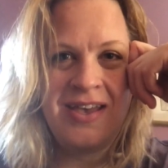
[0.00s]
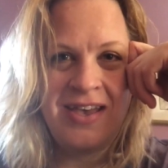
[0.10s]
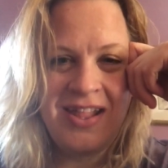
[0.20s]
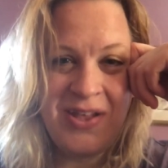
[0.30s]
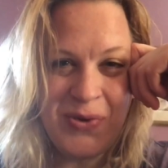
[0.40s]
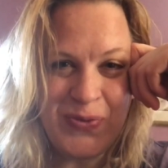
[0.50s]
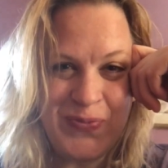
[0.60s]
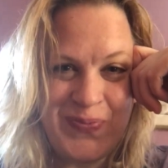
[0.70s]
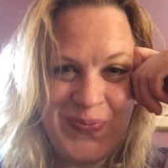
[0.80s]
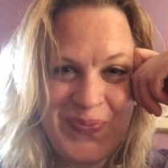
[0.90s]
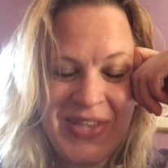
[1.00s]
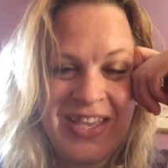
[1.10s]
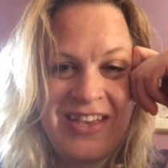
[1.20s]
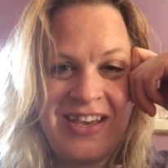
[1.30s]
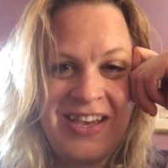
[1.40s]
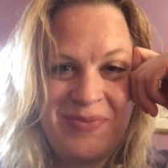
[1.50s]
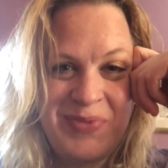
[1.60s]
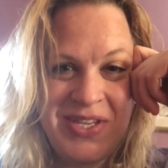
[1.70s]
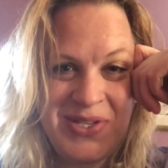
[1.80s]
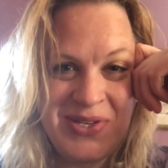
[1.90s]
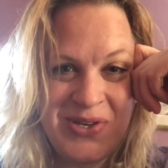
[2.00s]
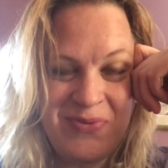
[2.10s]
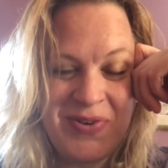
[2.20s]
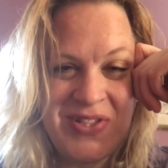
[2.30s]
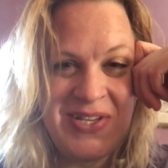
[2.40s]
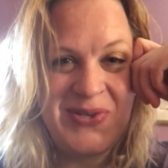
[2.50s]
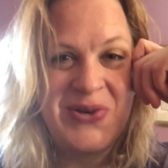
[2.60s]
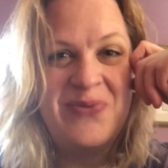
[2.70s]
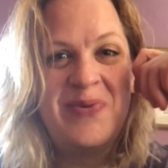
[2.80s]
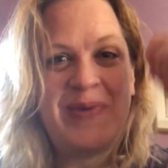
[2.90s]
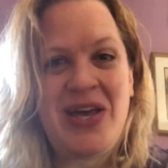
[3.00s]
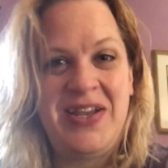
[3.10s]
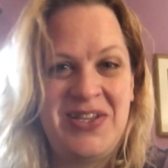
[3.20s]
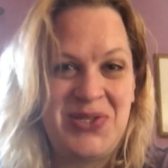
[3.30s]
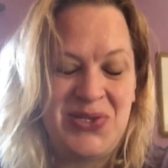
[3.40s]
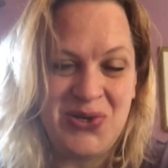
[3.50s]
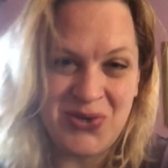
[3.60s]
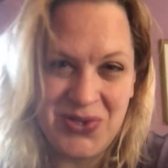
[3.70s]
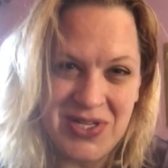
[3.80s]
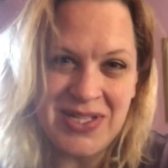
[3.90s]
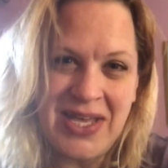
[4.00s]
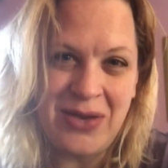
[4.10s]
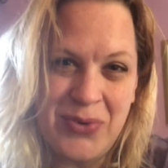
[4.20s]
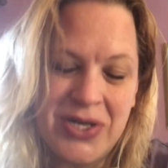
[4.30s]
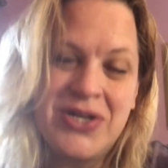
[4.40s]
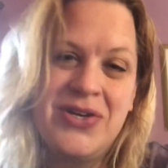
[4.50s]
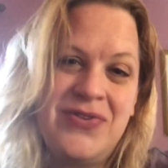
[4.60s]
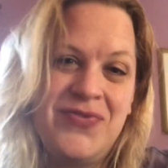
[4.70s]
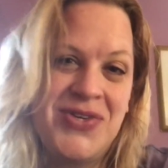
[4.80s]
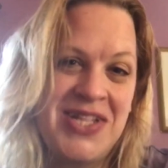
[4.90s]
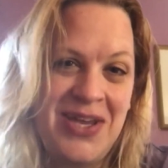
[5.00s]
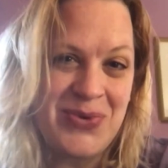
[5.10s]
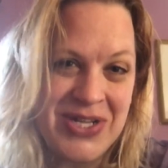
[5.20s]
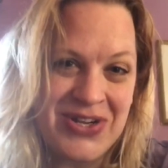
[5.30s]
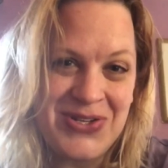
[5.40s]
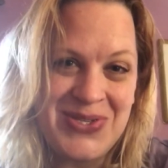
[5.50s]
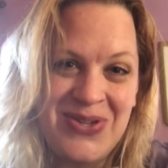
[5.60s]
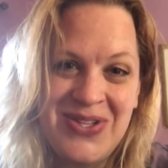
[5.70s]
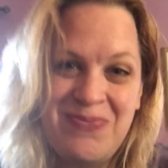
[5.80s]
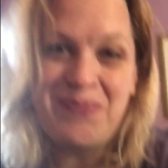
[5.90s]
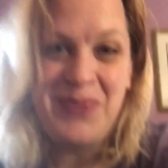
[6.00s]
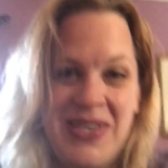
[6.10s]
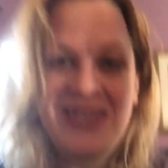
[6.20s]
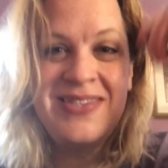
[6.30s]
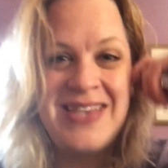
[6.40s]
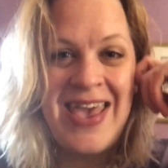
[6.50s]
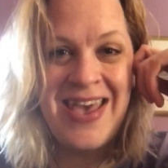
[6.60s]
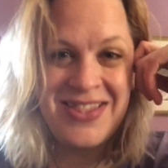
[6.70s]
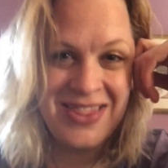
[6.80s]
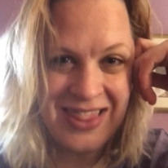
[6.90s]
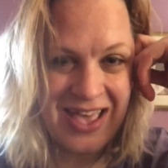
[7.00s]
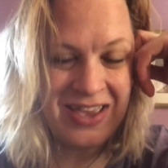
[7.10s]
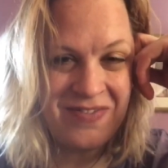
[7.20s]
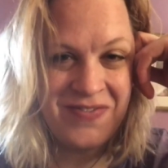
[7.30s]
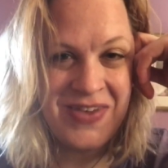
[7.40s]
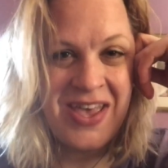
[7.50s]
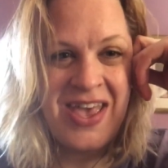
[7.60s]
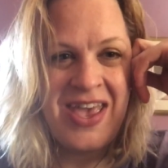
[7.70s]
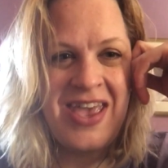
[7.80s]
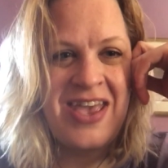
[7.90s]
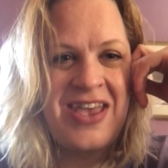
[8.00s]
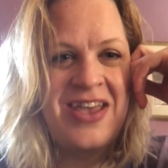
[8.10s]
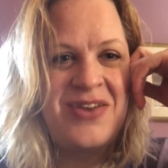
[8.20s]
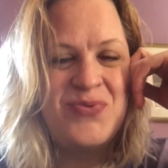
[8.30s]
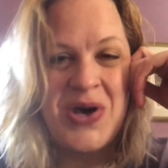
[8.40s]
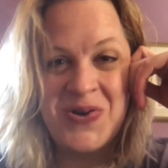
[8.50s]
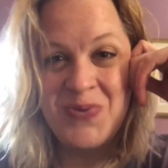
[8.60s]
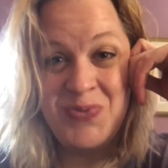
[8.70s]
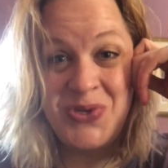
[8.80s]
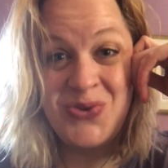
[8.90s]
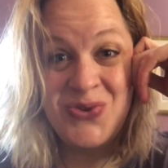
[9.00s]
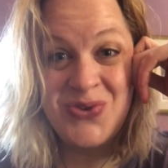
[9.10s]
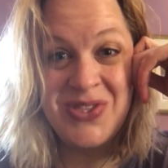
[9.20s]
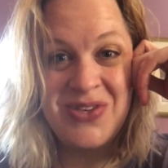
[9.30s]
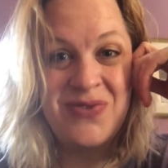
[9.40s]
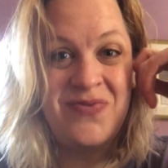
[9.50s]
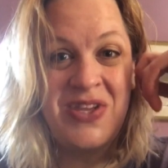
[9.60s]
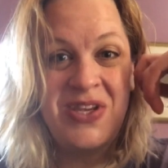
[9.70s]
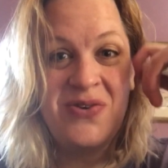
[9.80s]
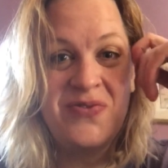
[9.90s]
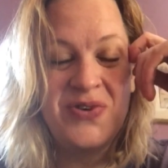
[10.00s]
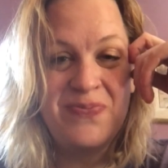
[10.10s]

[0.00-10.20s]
Hello, I'm Lisa Gober, Lisa Gober Body and Soul, the Lightworker for Lightworkers in Biz and Life. And welcome to a video of